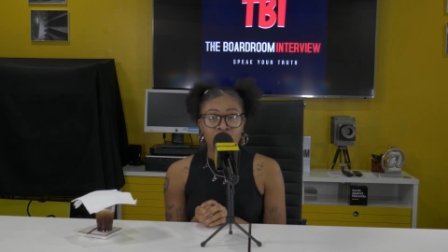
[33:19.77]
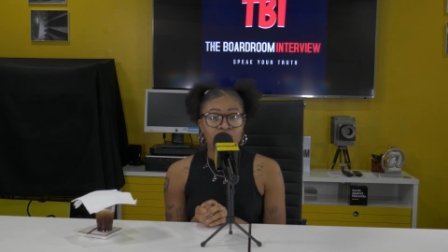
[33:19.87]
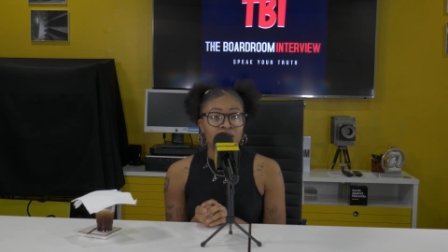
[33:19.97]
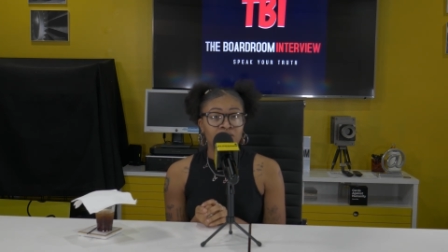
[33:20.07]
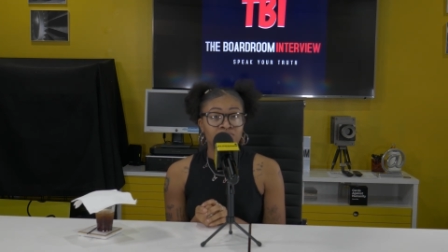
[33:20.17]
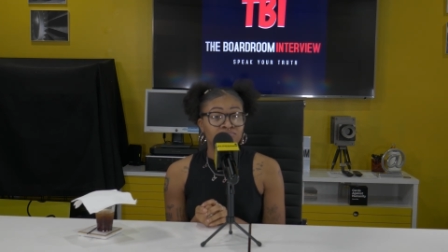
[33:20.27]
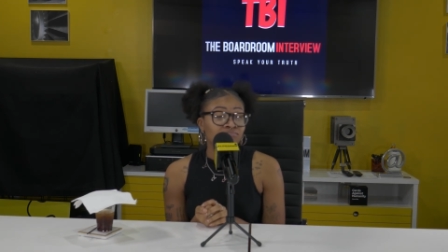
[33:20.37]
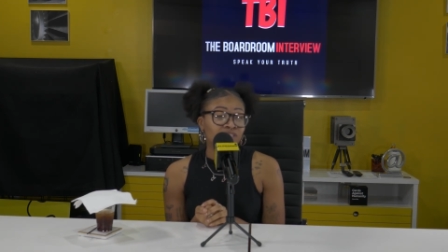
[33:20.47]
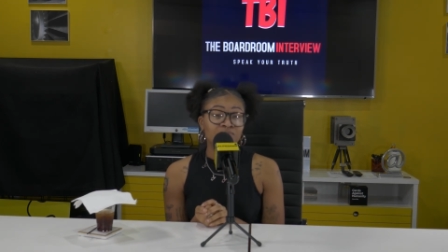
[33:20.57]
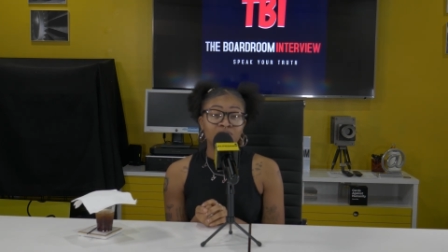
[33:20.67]
I
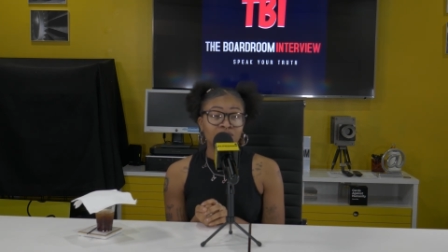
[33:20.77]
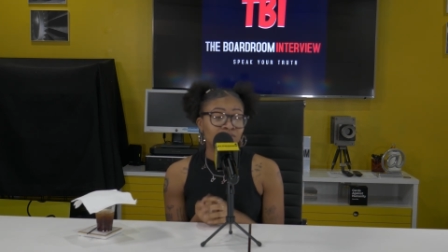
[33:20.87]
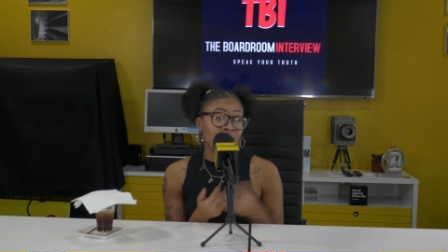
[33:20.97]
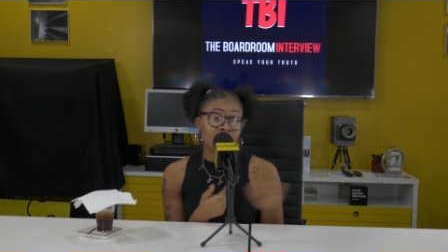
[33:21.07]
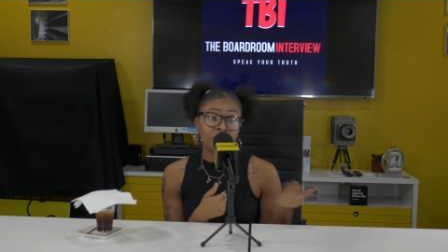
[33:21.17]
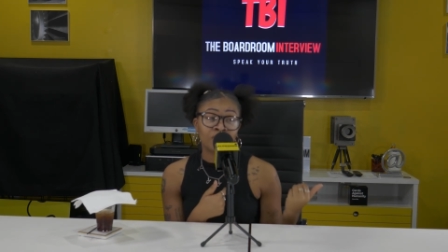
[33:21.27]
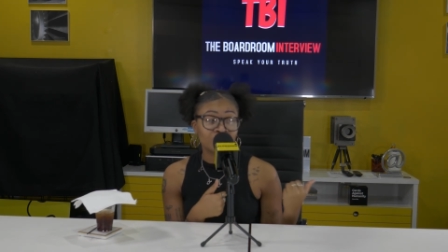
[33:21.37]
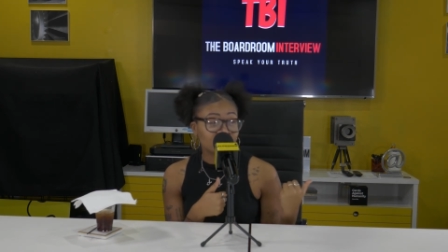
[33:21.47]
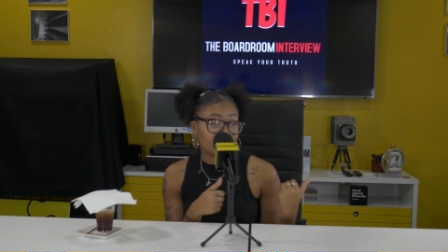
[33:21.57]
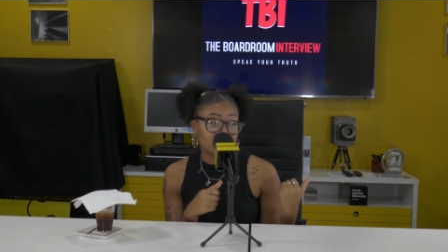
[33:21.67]
typically just pay my
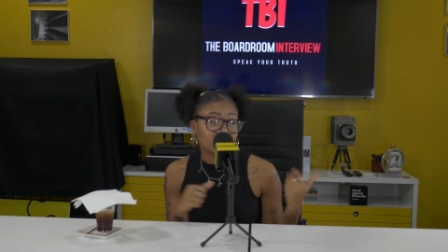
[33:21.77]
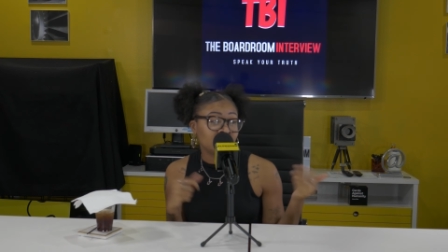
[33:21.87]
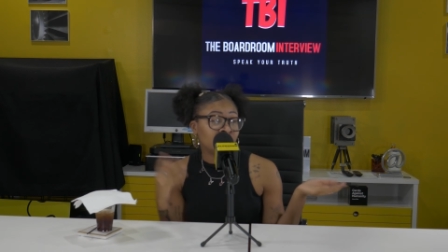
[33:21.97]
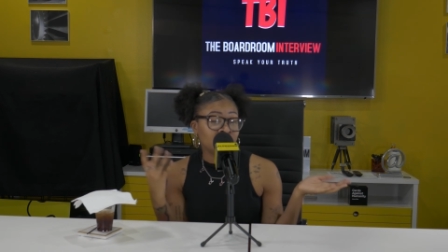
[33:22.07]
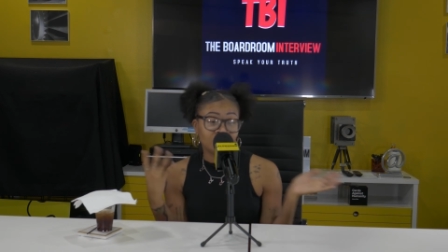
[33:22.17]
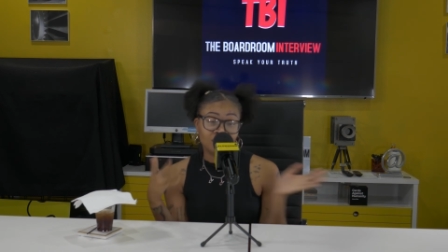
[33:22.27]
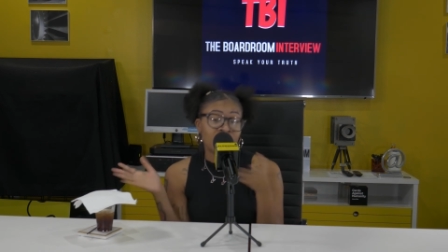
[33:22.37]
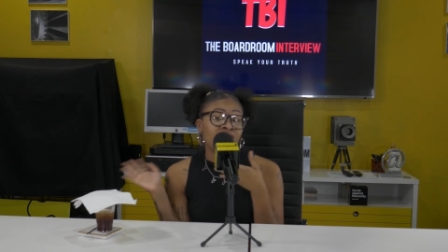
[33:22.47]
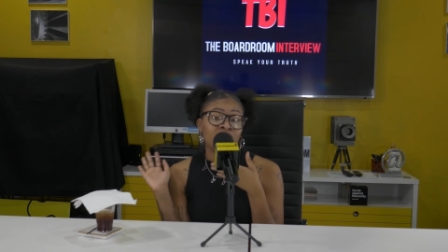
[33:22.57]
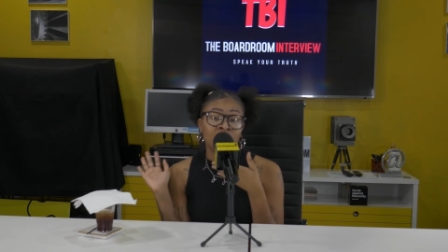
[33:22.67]
bills first and then
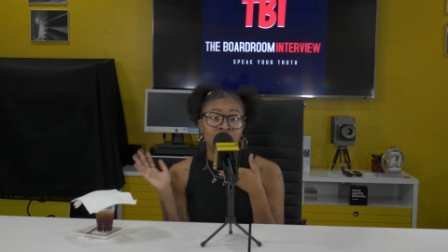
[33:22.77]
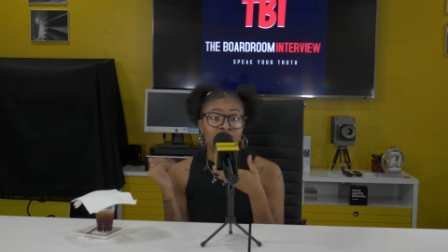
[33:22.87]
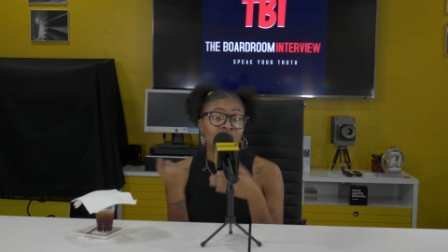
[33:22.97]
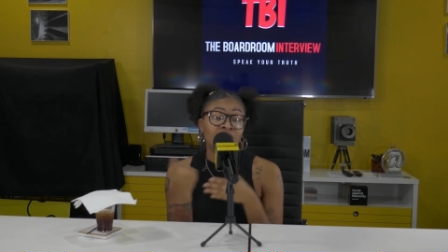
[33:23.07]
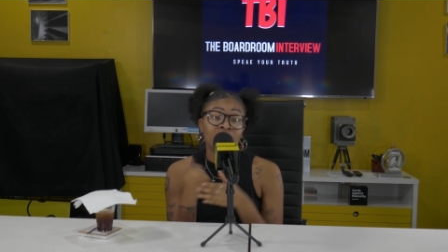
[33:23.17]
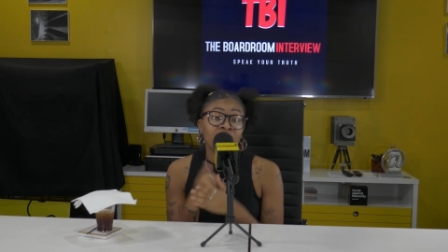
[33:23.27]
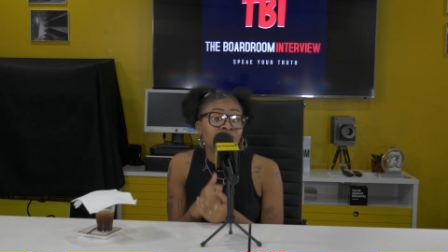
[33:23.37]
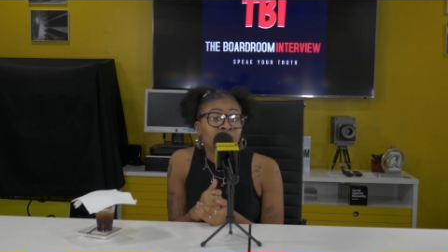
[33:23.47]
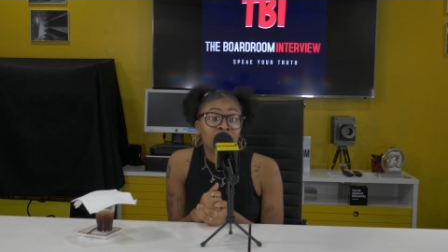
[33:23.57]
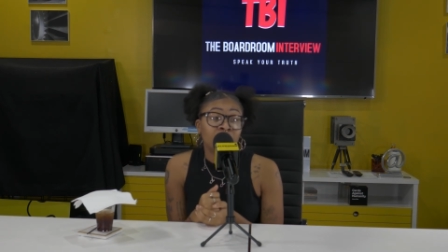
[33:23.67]
save it. I don't even like
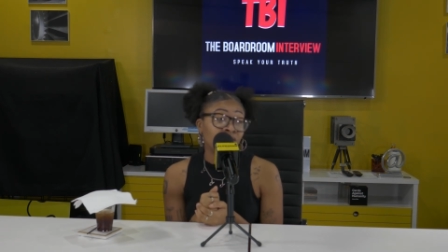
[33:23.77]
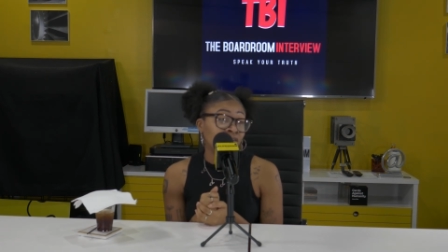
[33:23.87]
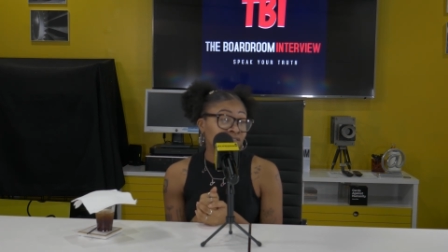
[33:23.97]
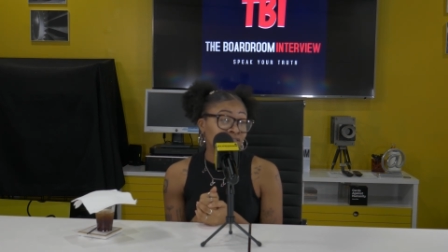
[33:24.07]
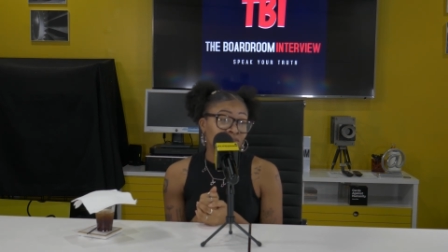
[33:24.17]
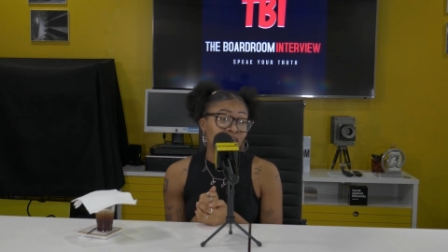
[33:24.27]
spending money, to be